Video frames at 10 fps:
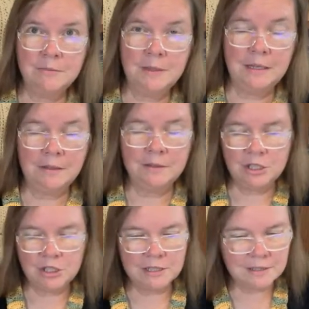me.
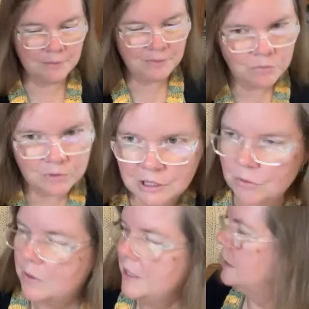She did something really
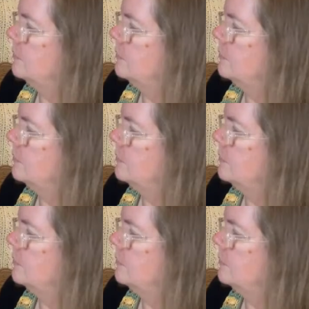creative.